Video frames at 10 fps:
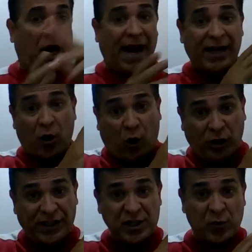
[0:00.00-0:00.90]
And
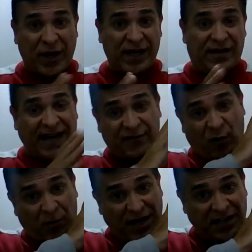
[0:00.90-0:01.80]
all this while, right
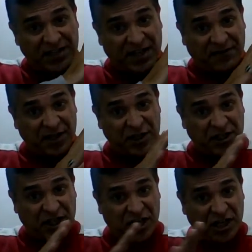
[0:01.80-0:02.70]
from 97
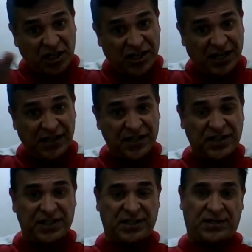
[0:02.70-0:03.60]
till
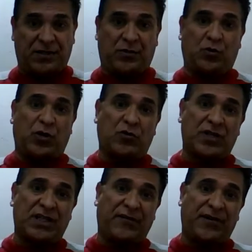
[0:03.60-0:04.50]

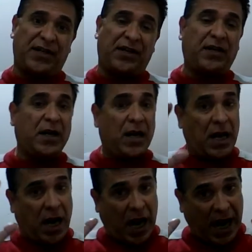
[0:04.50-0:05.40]
2017,
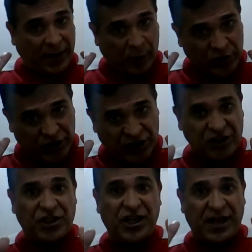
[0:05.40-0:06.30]
I was
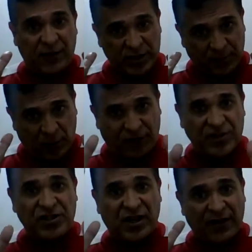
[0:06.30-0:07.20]
teaching, I was a
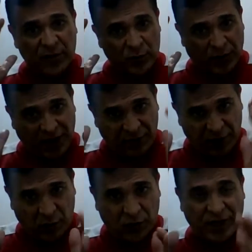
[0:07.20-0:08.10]
professor, I was working for
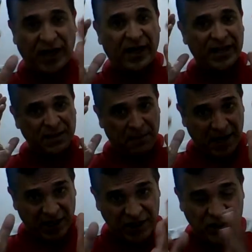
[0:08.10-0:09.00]
a hotel as a
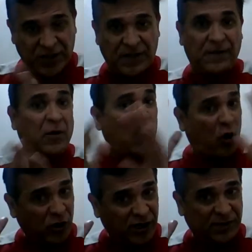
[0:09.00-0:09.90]
manager.
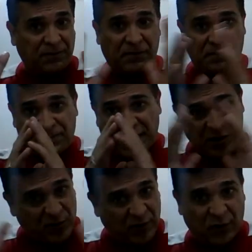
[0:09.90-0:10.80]
All the things
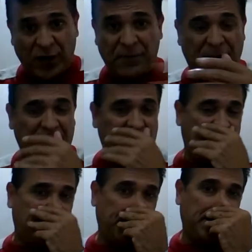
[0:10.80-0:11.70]
were going parallel.